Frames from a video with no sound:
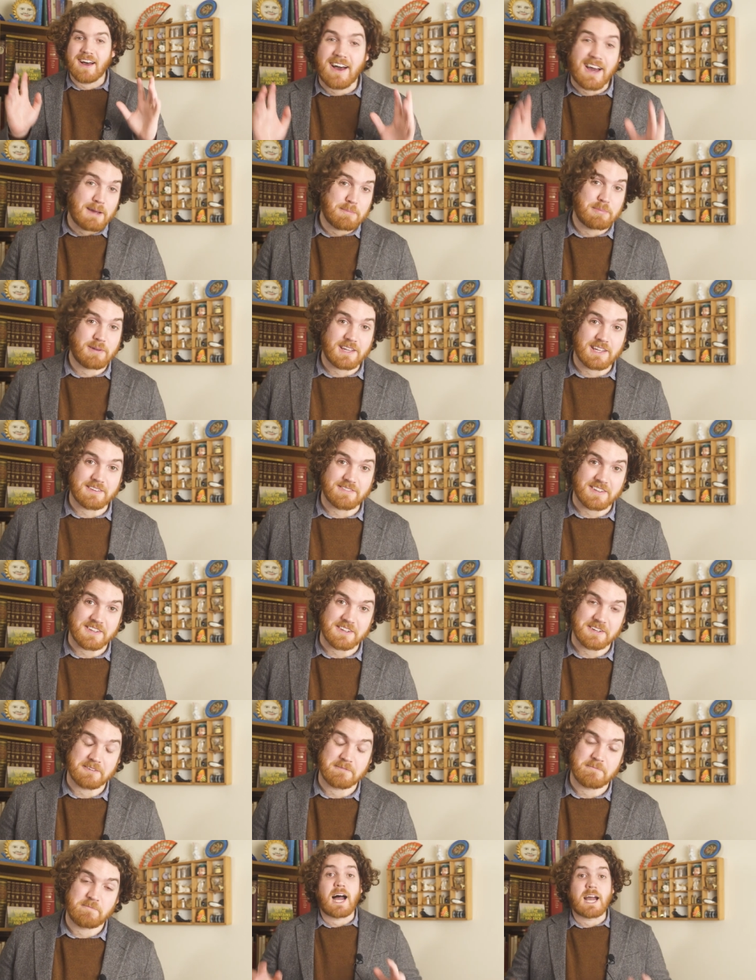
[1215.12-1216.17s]
I believe in
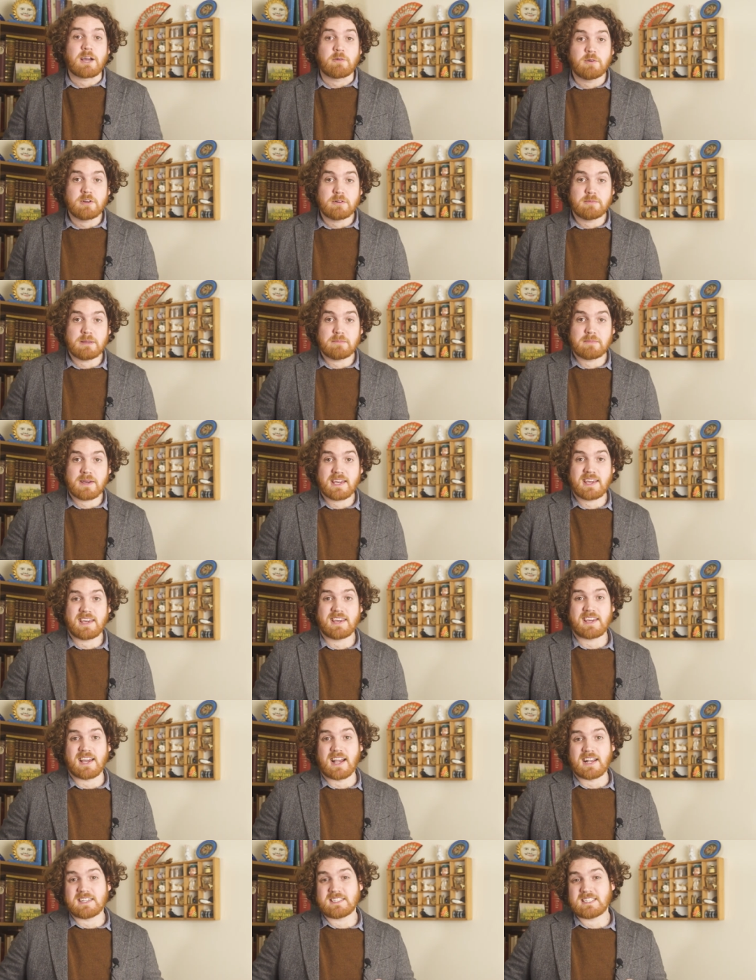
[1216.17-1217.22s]
you. I will be
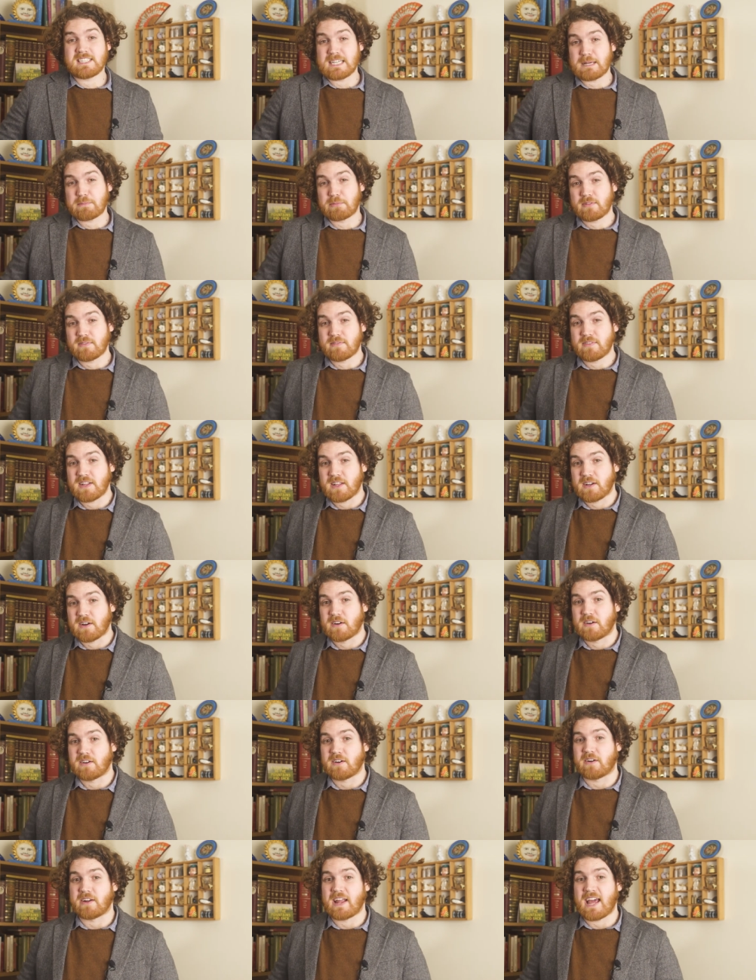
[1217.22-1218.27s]
making a separate
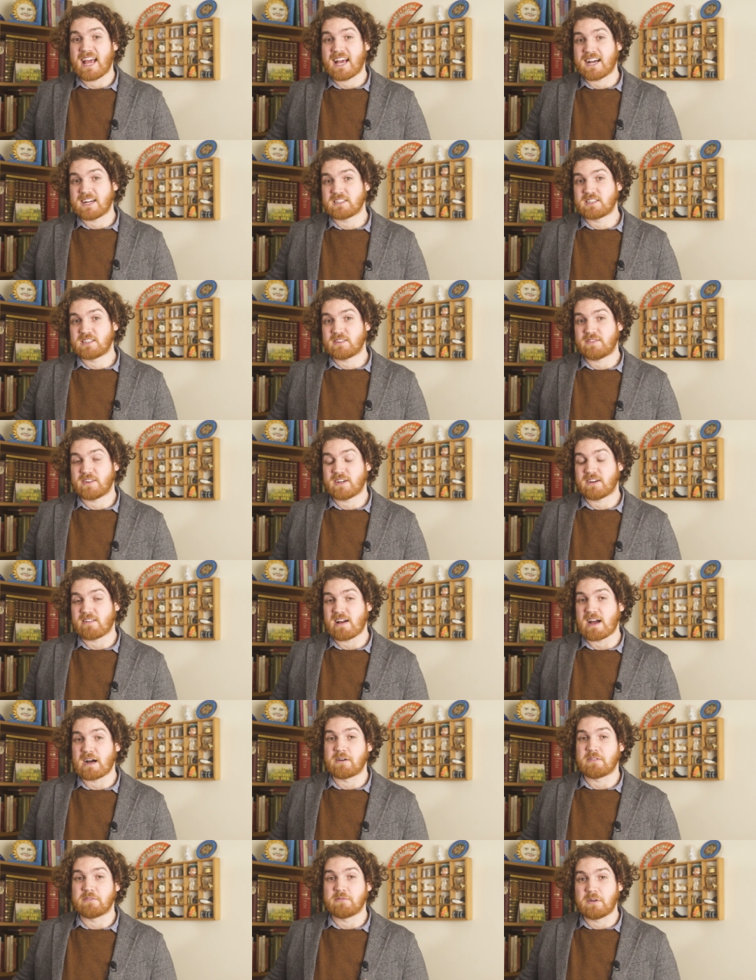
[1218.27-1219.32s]
video on how to figure
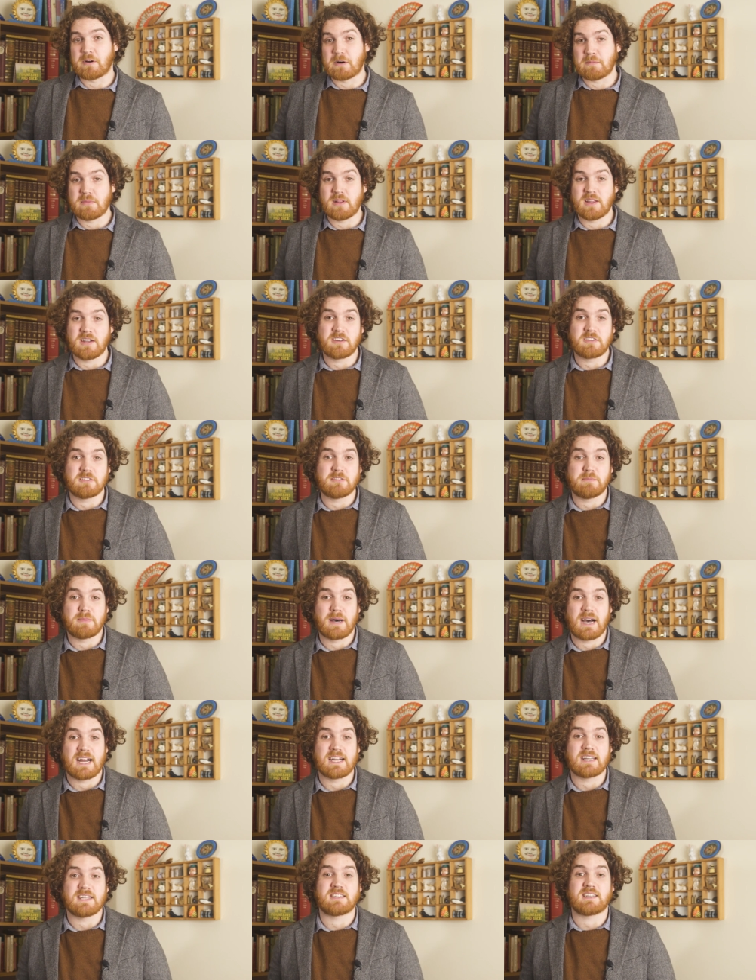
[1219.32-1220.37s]
out what political
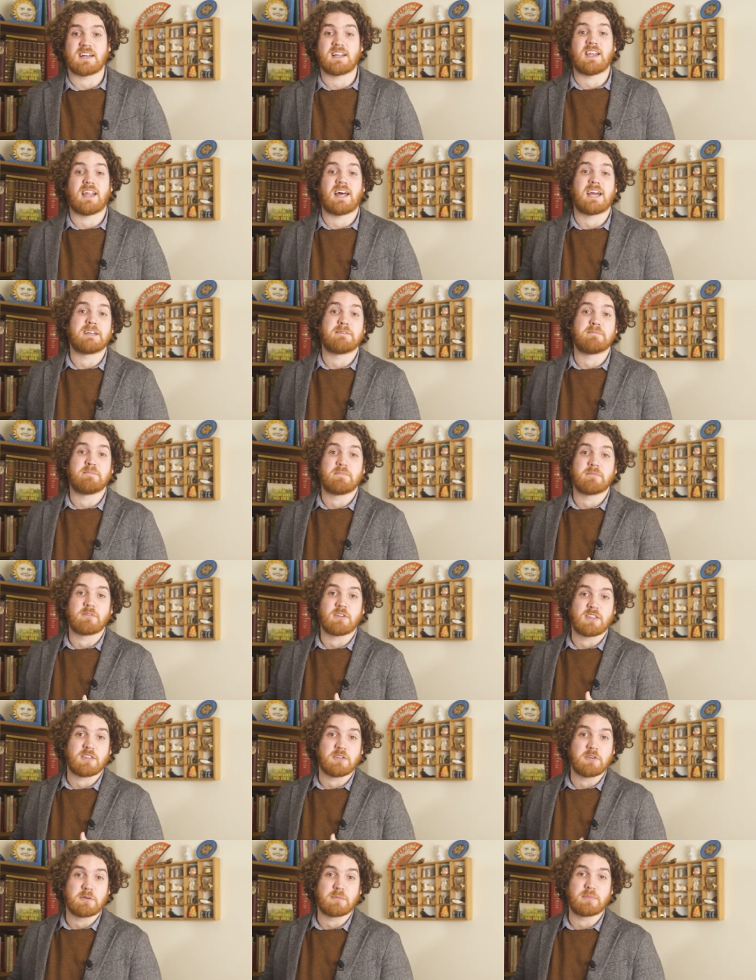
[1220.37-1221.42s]
parties align
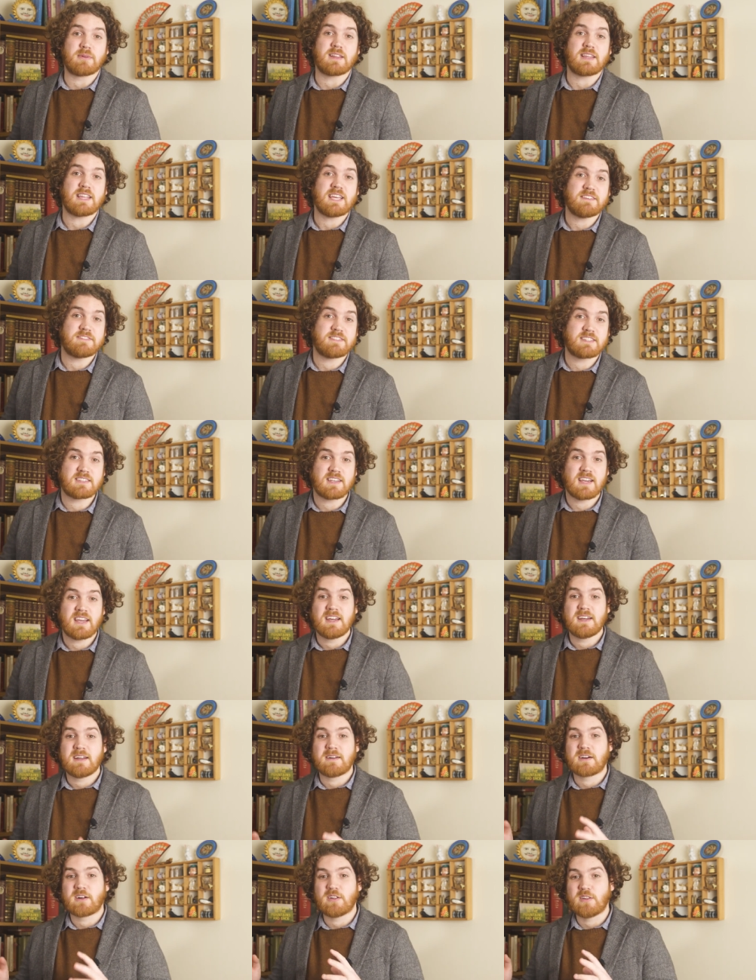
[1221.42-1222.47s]
with your beliefs,
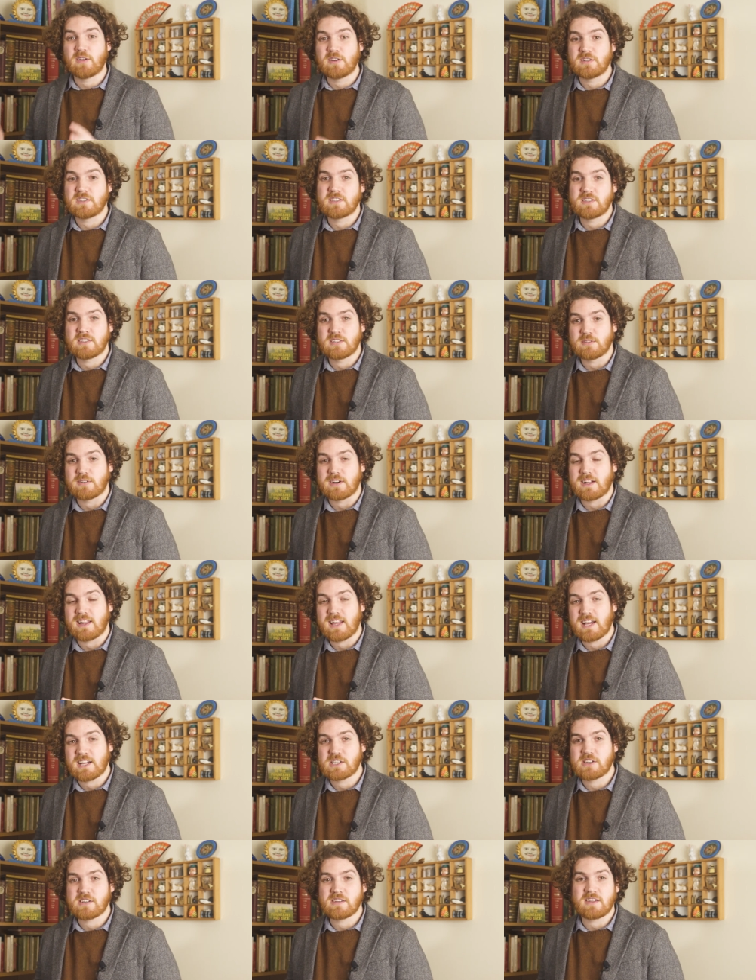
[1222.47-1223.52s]
closer to an
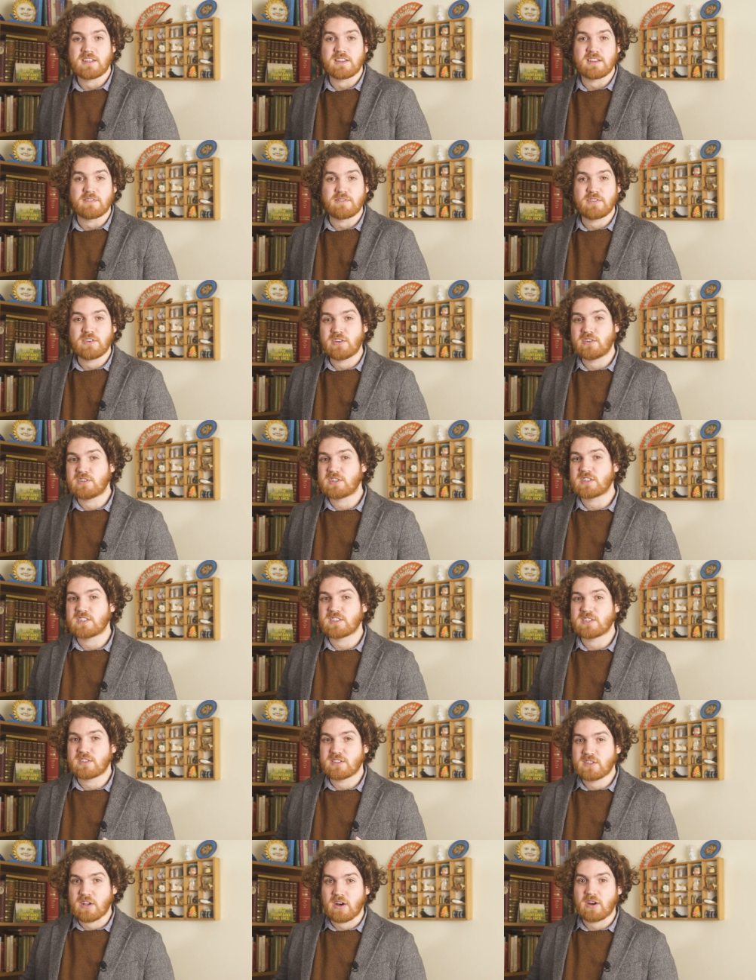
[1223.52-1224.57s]
election in the future,
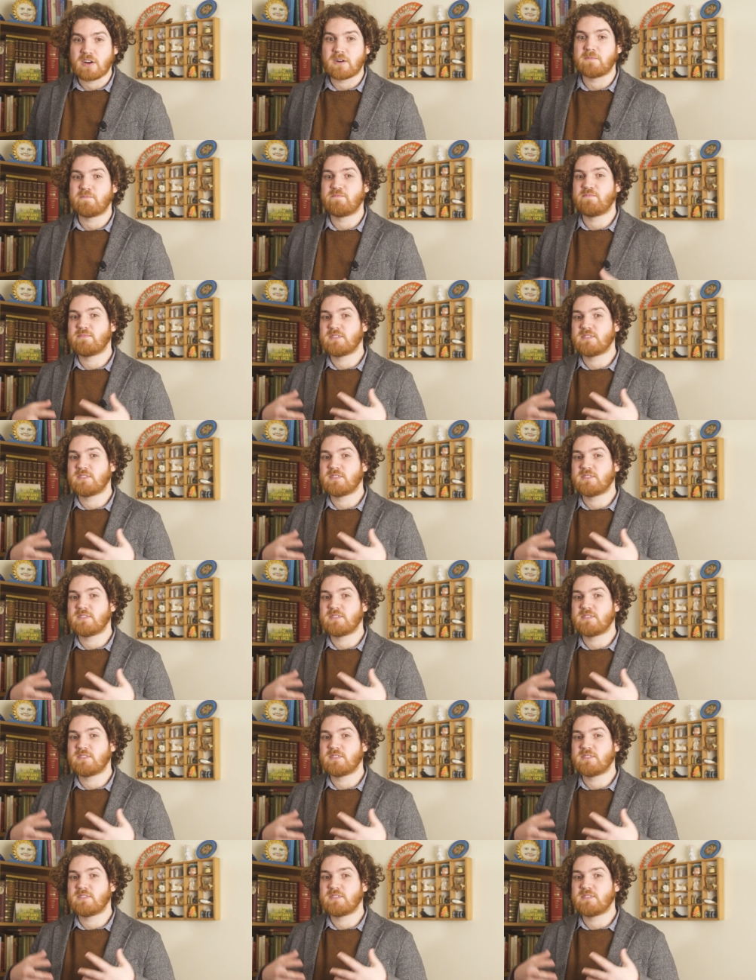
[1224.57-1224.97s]
so